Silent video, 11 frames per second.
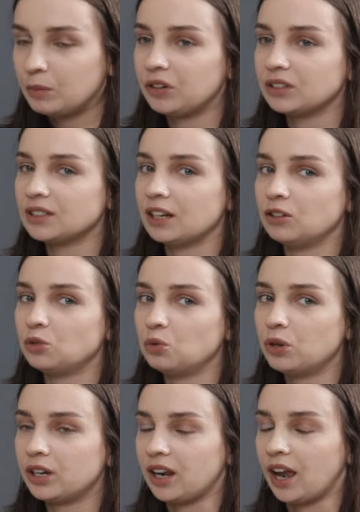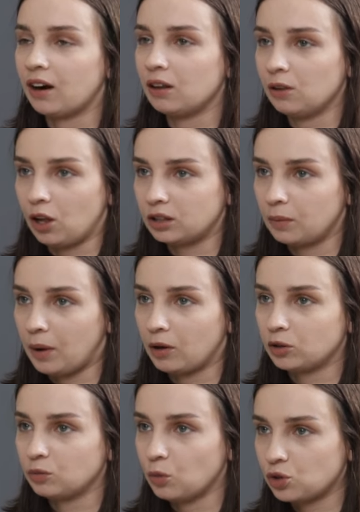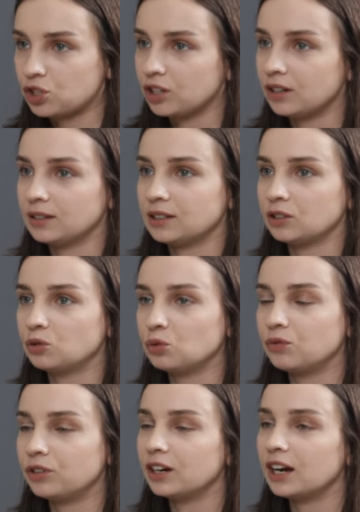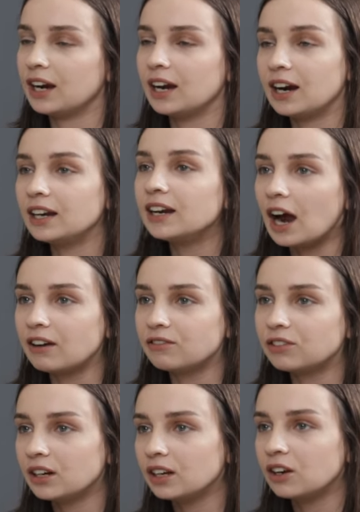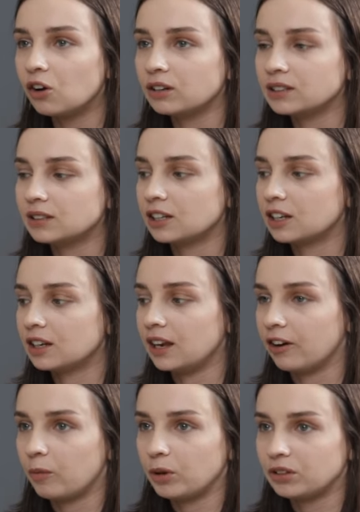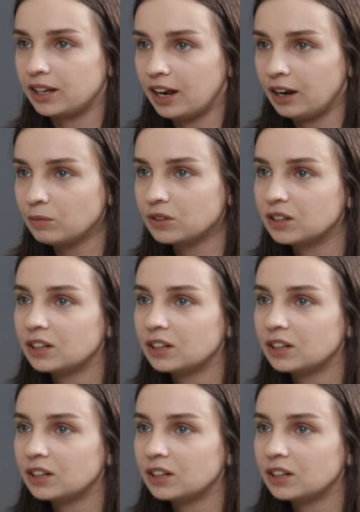because I do care a lot about motions. I do. Re- I, I, I, really, honestly care about the game.